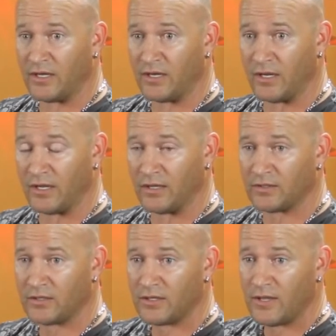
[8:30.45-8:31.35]
and
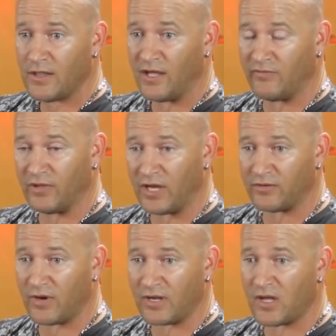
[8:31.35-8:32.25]
have a lot of great